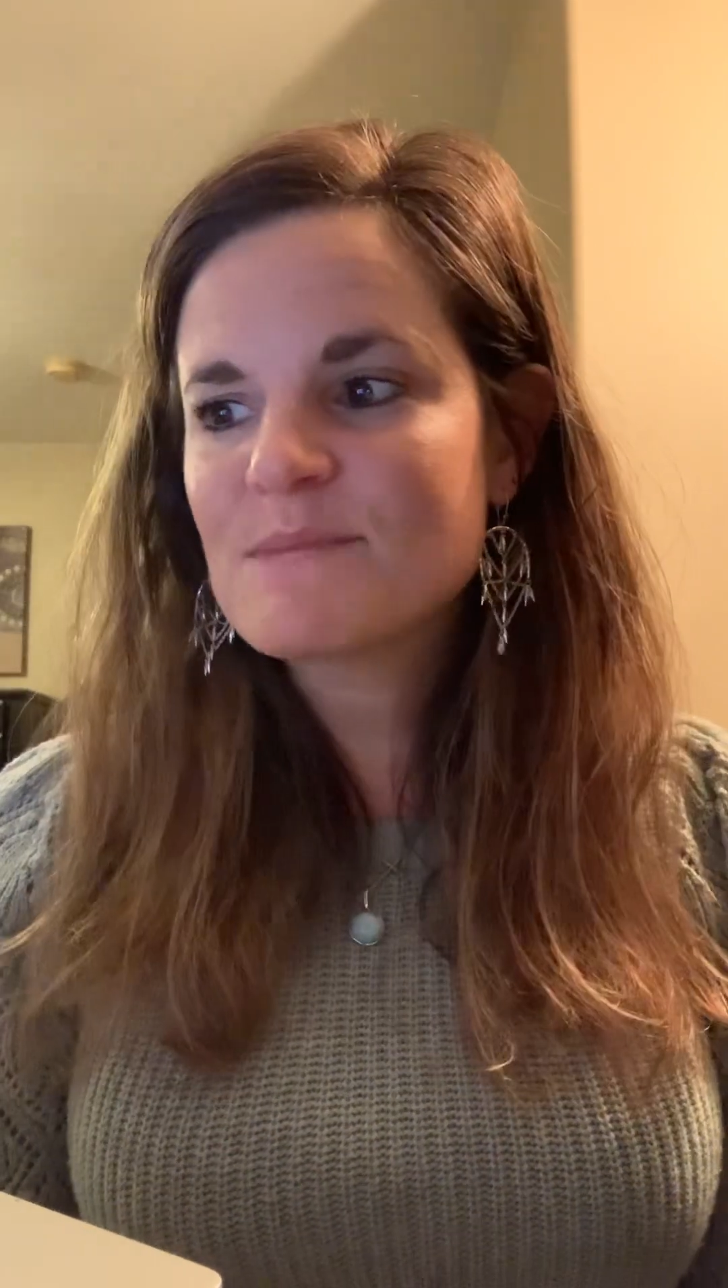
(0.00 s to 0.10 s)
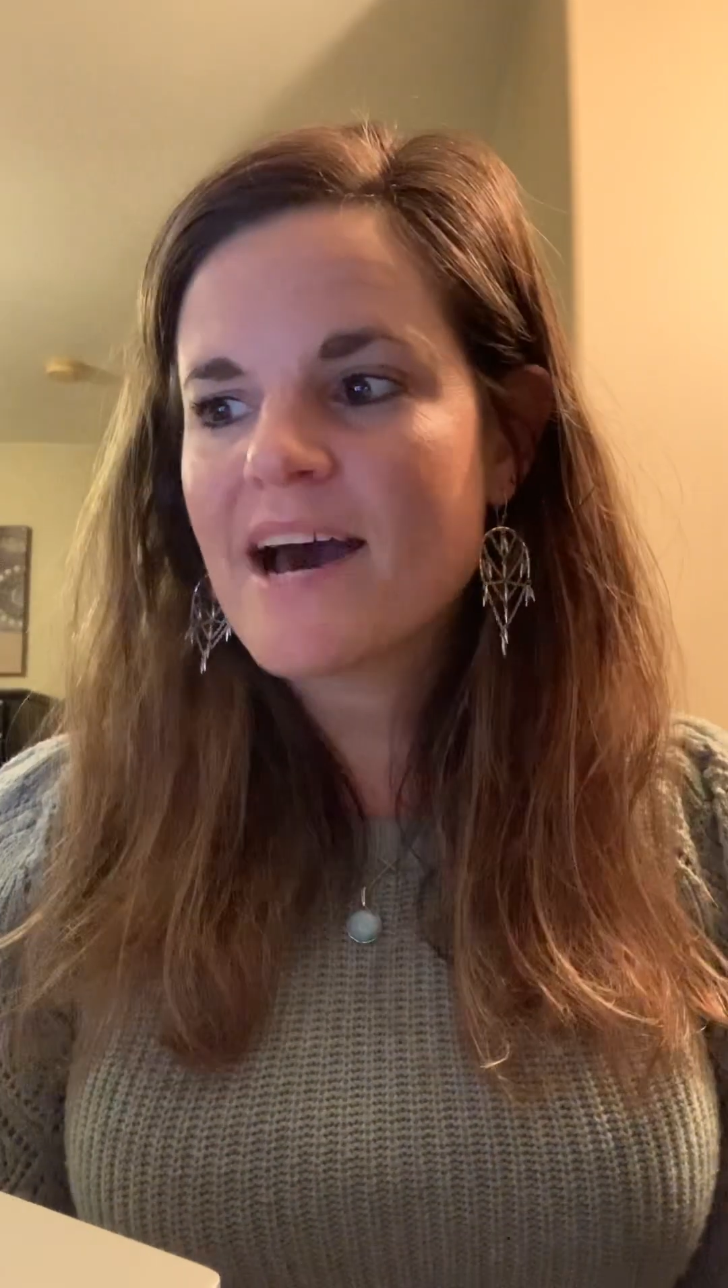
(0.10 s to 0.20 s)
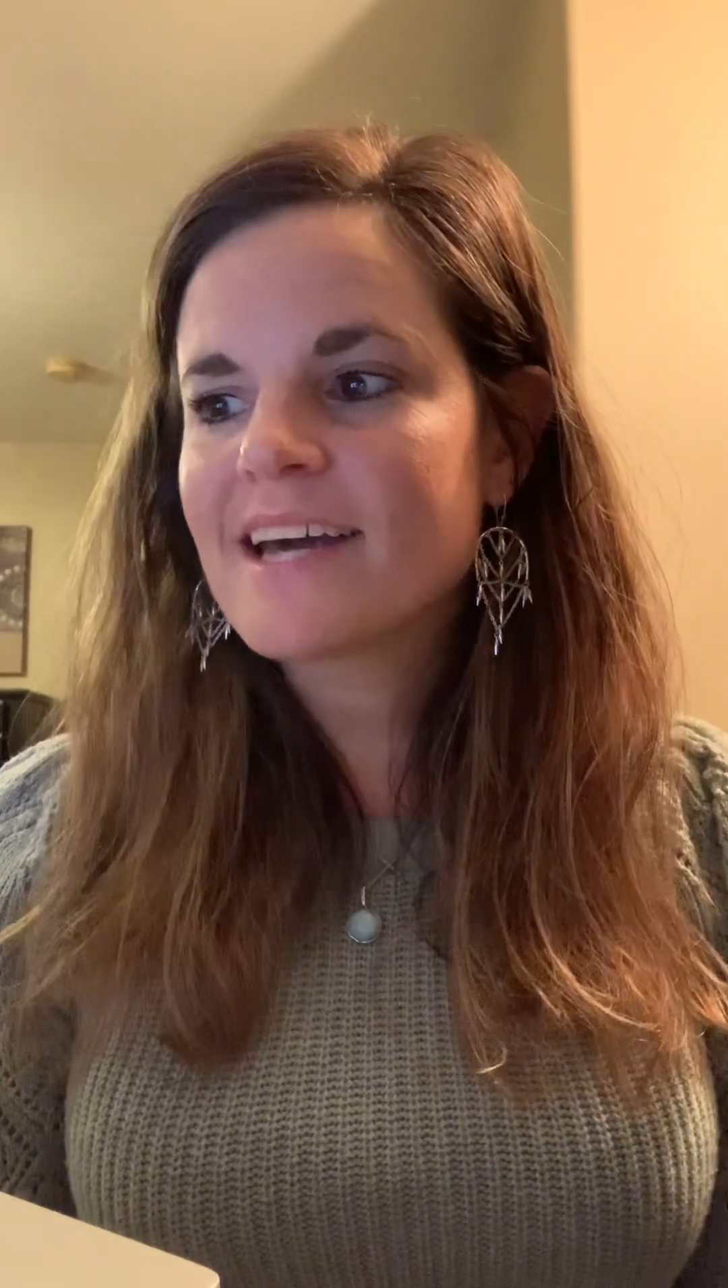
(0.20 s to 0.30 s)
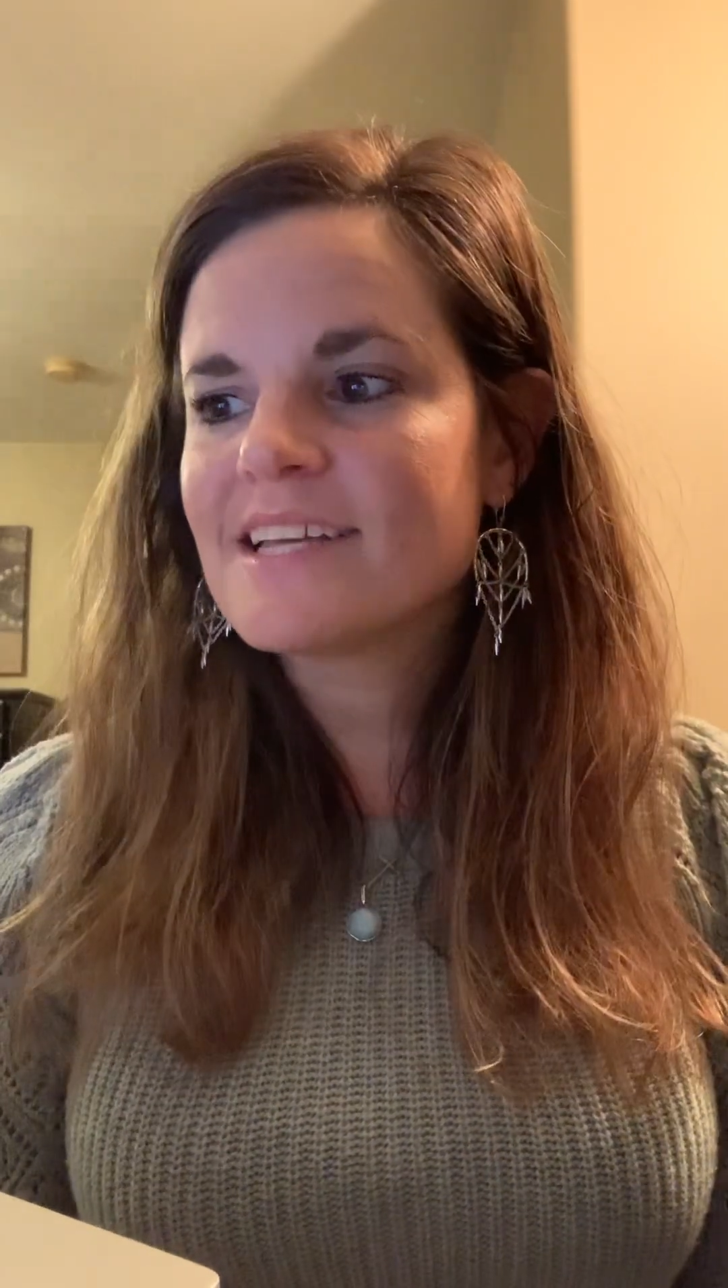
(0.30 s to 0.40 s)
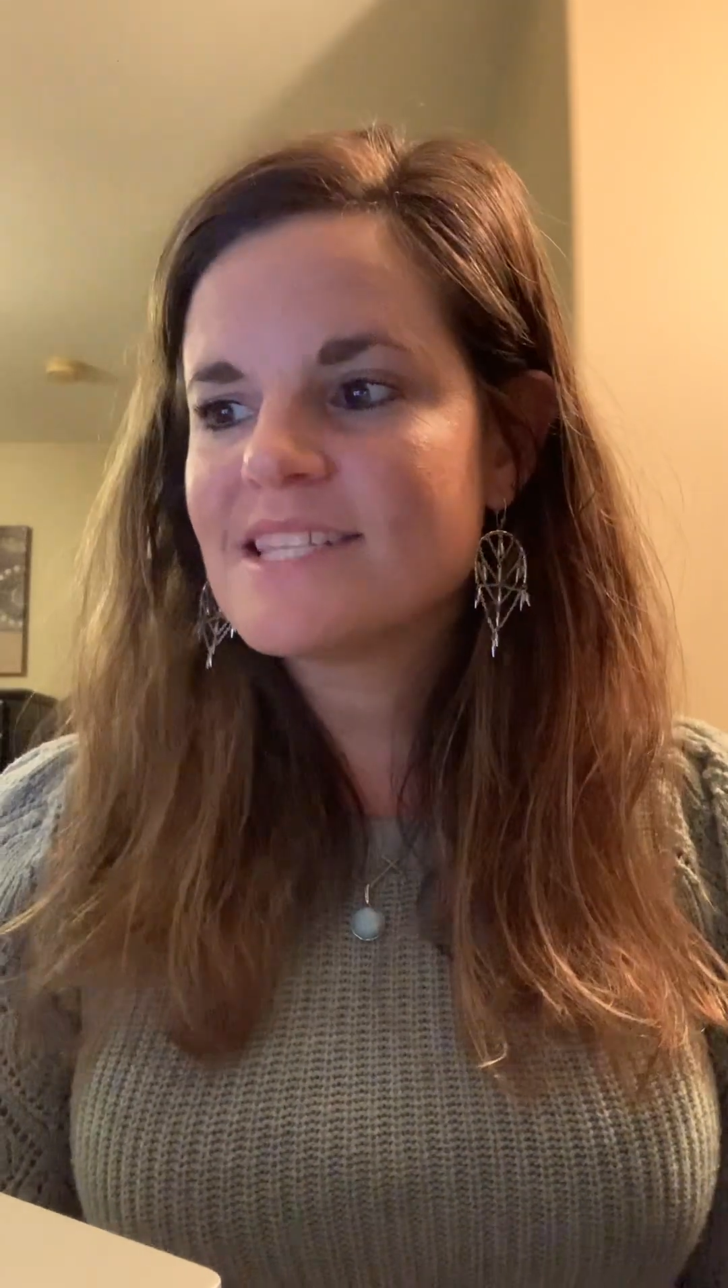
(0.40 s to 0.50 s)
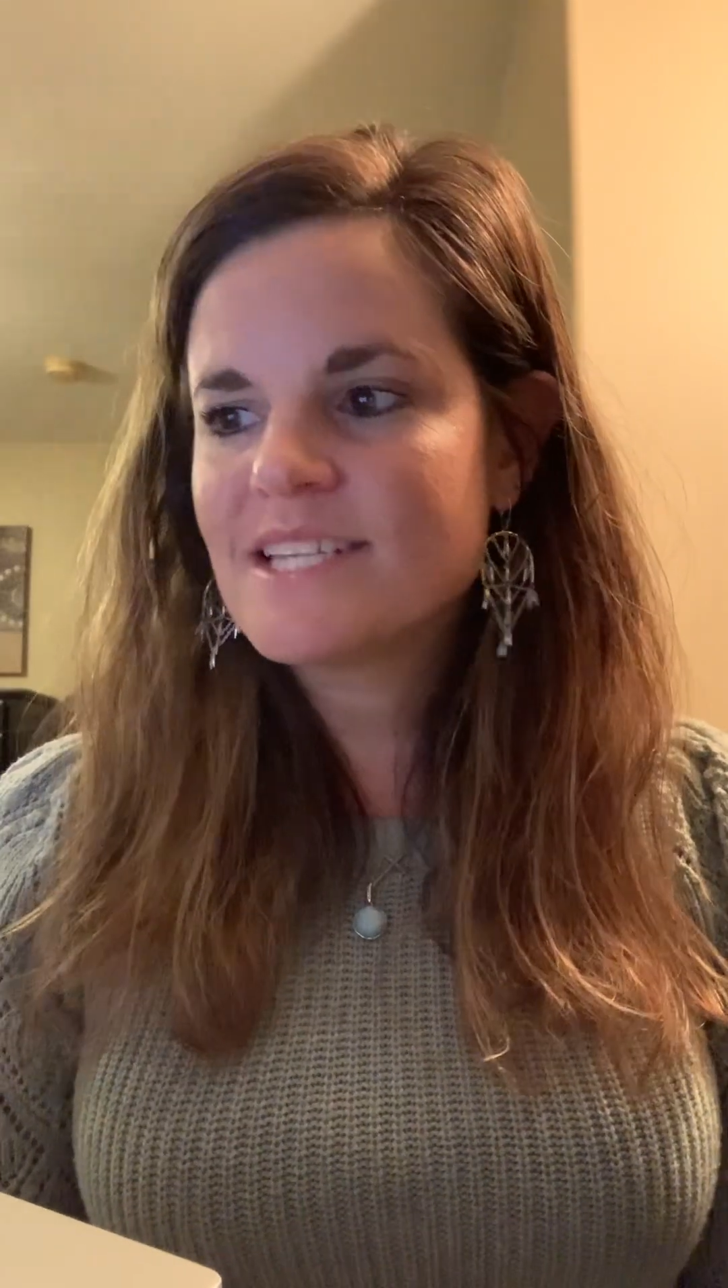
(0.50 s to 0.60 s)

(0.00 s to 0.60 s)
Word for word: back and